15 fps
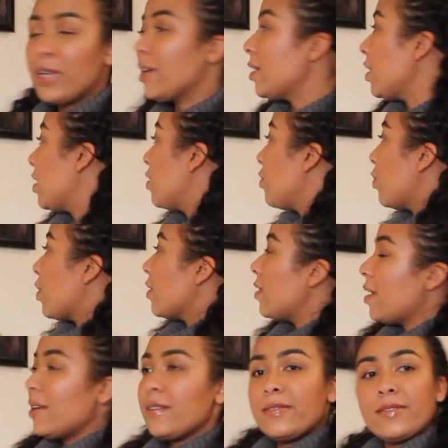can ignore
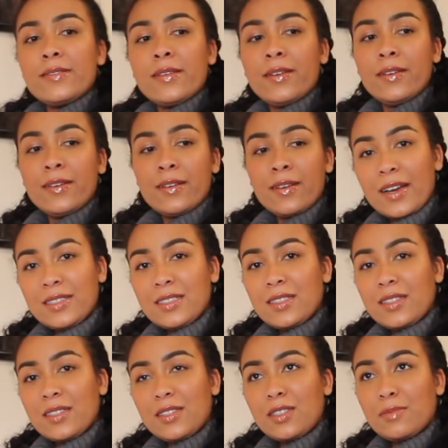this I
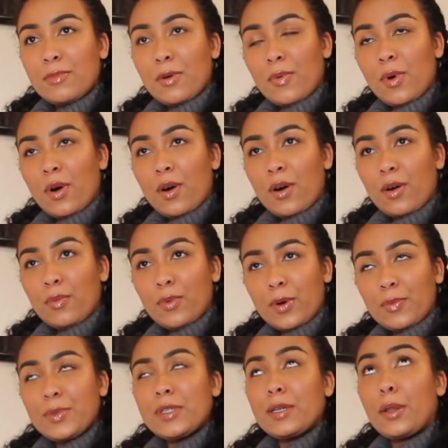did this to my wall, what
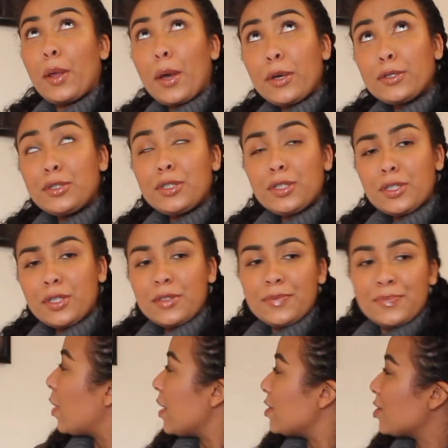was it, last year?
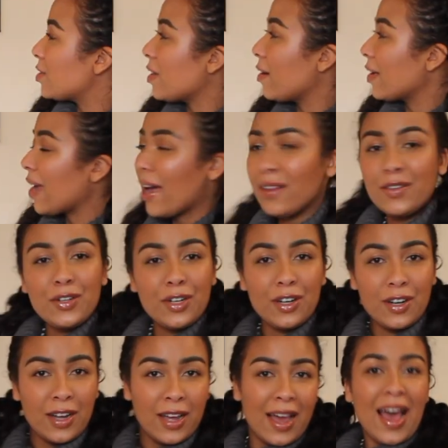When I took down a
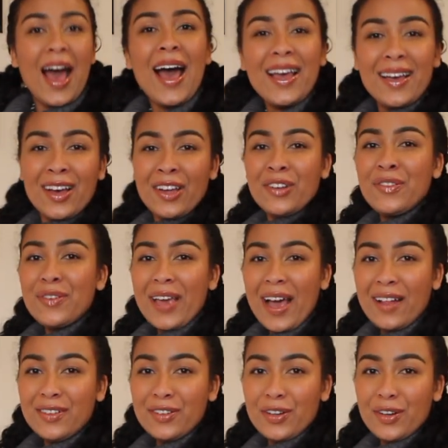calendar, I got a new
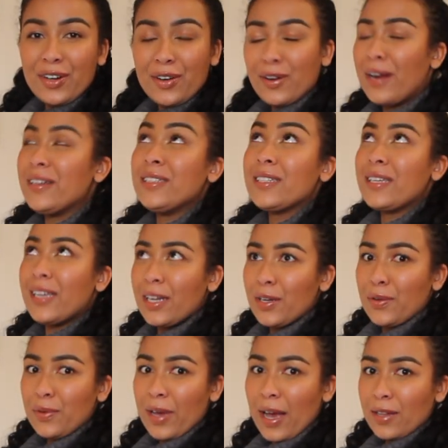calendar, or I need to get a
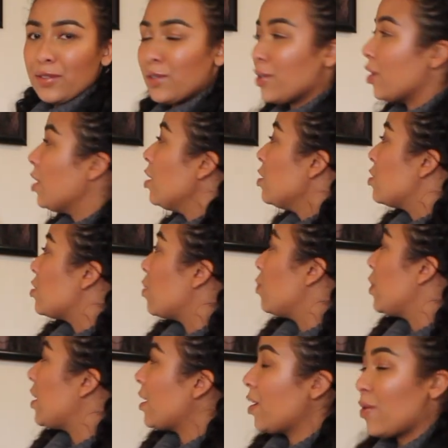new calendar. So we
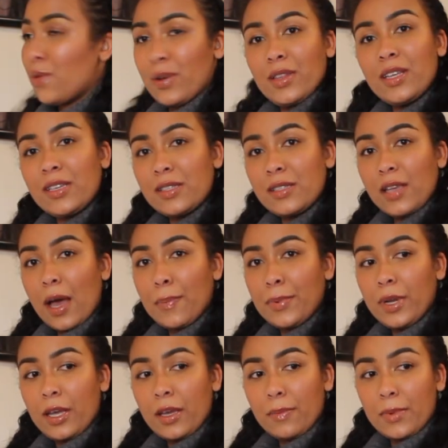can ignore this happening